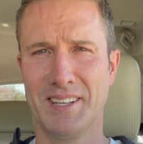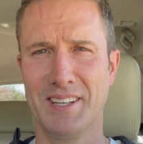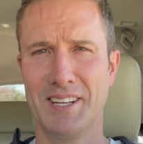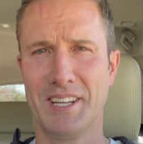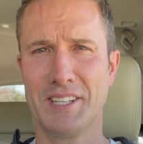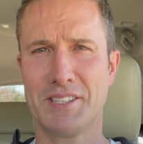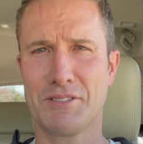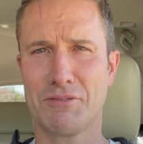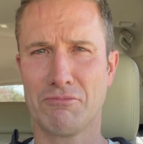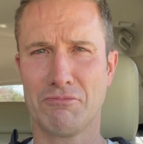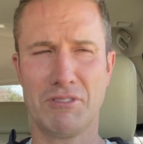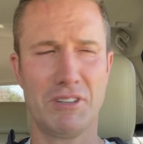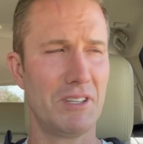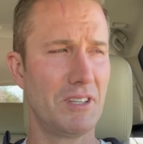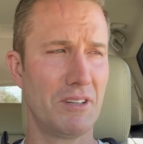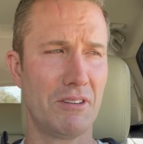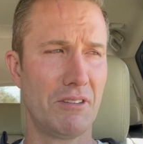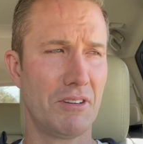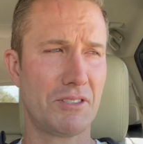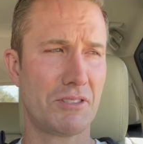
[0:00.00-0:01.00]
It's
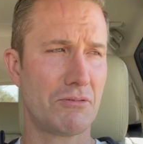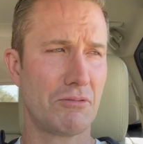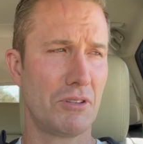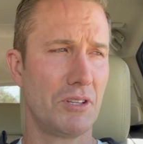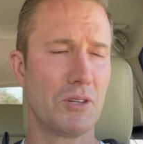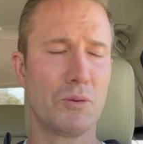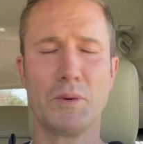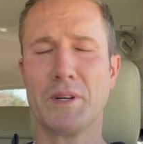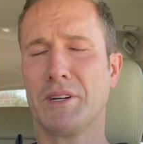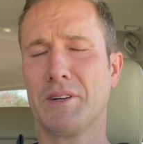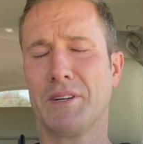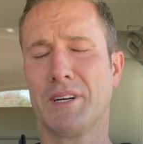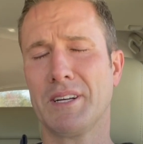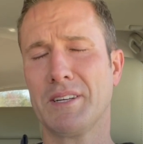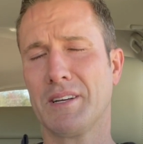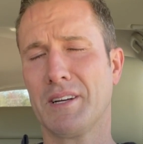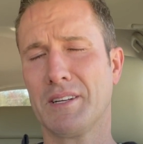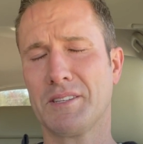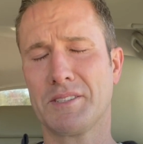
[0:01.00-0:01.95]
really weird. I